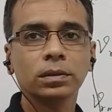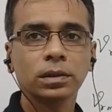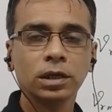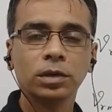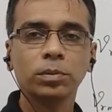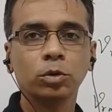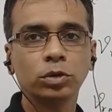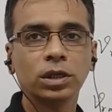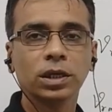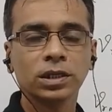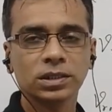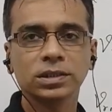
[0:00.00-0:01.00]
In both the
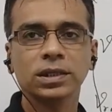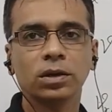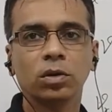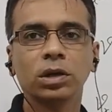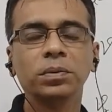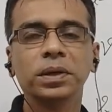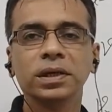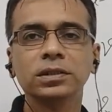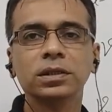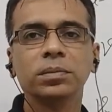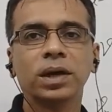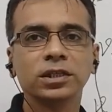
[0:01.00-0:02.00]
cases, then only we can
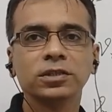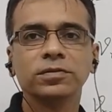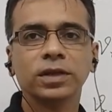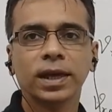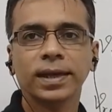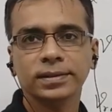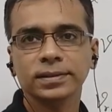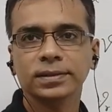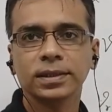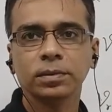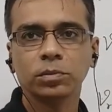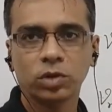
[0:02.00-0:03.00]
say mass of the gas is
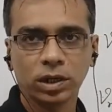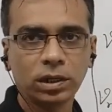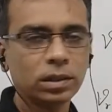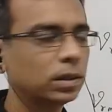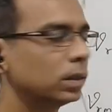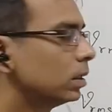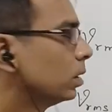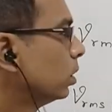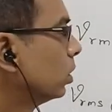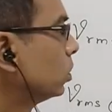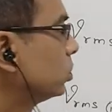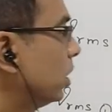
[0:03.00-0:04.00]
same, right?
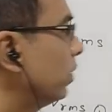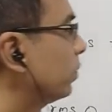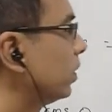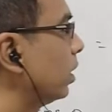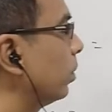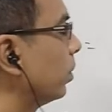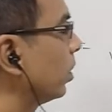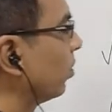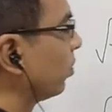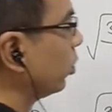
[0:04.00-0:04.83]
So if the number of